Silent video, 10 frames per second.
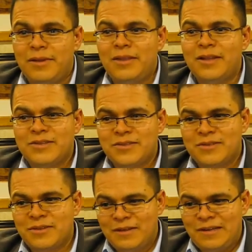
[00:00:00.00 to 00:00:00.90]
And
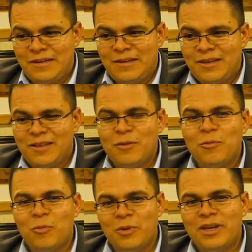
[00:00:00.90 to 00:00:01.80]
that's, I think,
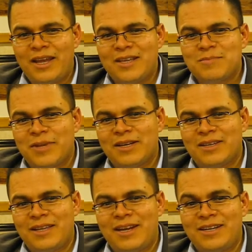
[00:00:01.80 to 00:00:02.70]
one
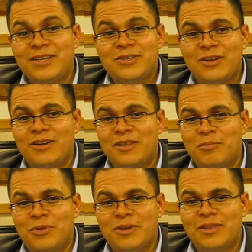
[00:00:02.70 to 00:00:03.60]
aspect that I touch on in the
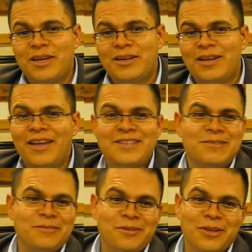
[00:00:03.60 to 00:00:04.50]
book that
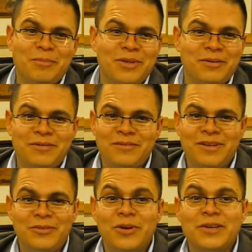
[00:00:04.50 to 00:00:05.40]
hasn't really been
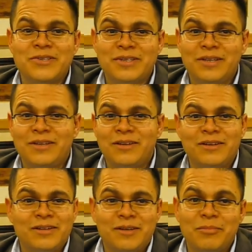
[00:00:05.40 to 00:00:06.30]
addressed
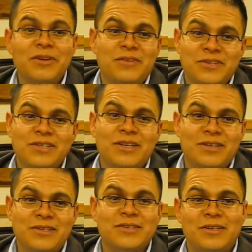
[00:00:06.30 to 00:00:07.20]
in previous
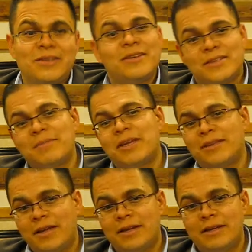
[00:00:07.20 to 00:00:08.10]
studies, and
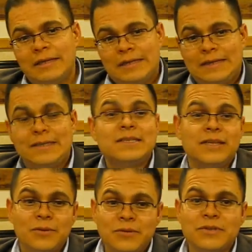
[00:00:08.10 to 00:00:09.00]
something that
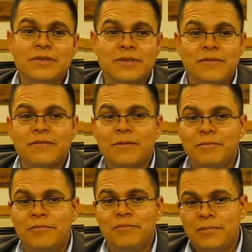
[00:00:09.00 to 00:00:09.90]
distinguishes it
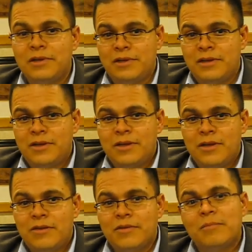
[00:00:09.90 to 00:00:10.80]
from
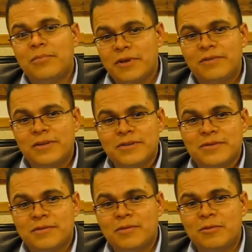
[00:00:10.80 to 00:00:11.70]

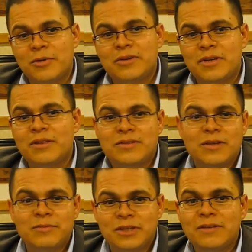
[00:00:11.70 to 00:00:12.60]
previous works on the
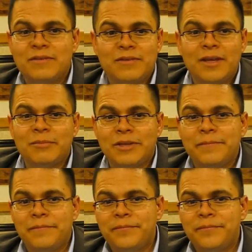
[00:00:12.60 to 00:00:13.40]
subject of the family.